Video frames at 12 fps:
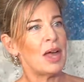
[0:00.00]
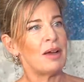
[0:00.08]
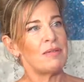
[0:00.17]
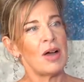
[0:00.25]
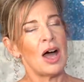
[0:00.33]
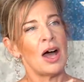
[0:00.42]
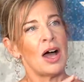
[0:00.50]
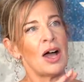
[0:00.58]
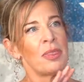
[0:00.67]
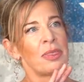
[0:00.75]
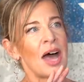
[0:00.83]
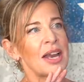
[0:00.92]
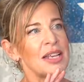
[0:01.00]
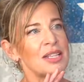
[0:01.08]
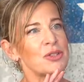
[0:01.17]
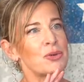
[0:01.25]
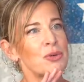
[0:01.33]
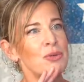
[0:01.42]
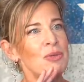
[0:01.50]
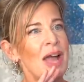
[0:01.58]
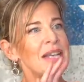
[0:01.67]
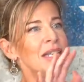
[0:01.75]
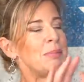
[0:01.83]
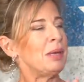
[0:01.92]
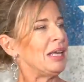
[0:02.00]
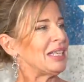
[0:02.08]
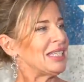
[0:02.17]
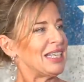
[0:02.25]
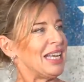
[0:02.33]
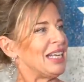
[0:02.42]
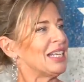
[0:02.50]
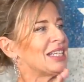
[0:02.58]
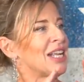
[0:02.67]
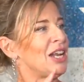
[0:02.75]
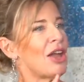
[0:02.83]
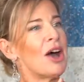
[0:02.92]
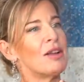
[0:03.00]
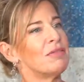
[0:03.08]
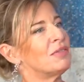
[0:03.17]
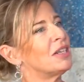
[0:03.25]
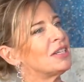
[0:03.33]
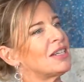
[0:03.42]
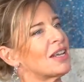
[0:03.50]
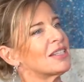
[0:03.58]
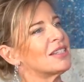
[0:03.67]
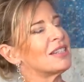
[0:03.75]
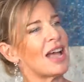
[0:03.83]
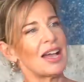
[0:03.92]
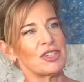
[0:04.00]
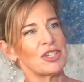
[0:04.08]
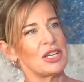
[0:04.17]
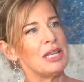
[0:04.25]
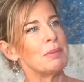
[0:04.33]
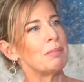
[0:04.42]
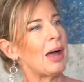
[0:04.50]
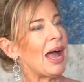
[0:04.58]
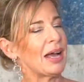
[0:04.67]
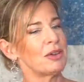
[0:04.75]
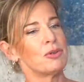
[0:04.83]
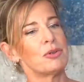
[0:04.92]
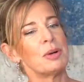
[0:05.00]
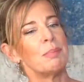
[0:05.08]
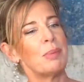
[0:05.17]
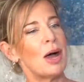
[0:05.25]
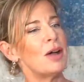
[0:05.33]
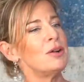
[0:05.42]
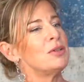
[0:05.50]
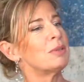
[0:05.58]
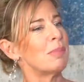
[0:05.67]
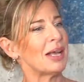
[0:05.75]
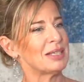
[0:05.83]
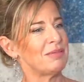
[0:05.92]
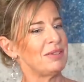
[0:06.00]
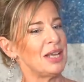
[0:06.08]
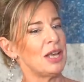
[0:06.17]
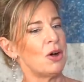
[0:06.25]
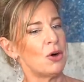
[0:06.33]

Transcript: um, that is already being seen as a life that doesn't actually impact nor impose massively